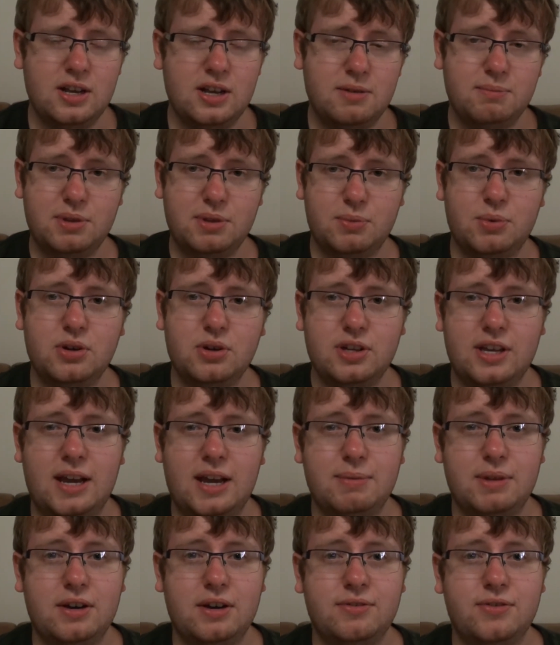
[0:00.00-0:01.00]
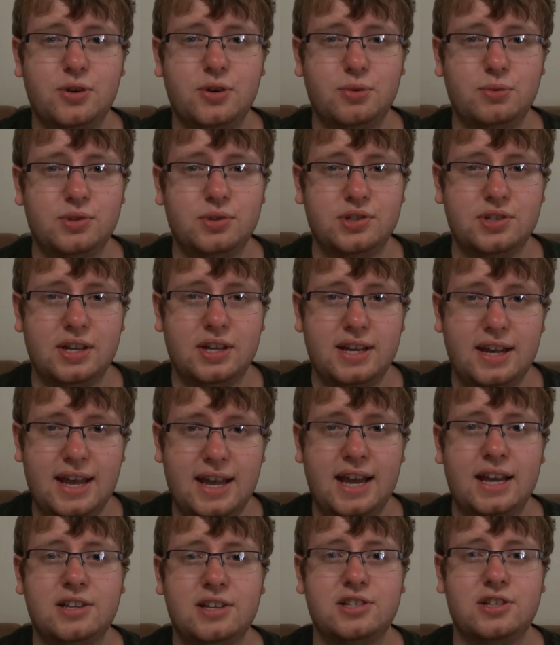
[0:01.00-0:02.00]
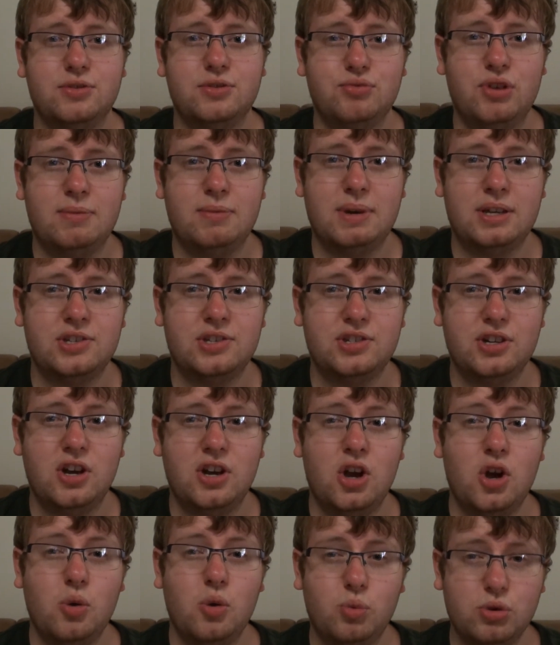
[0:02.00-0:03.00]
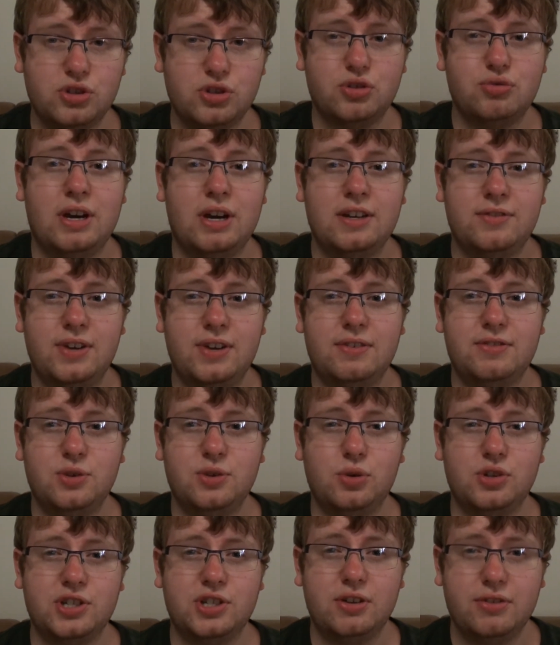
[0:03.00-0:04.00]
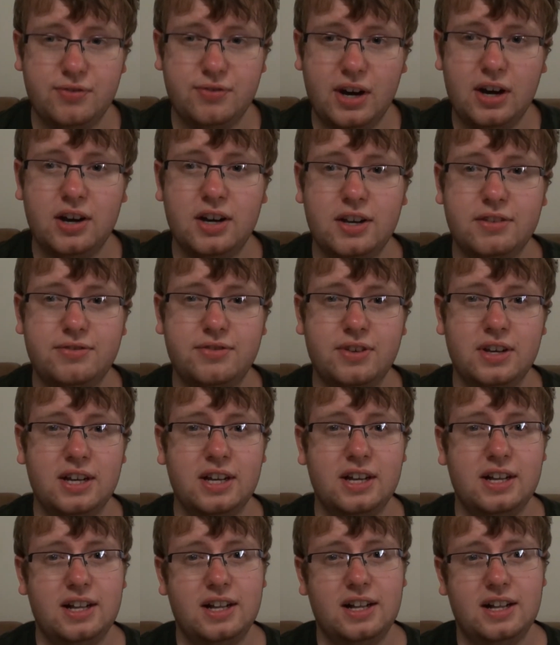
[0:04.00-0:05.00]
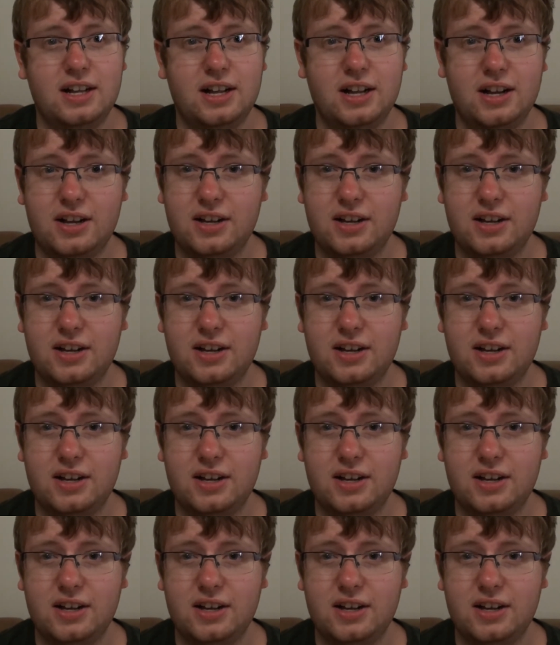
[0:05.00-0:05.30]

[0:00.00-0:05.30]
But the one game that I thought was an excellent remaster was Grand Theft Auto 5.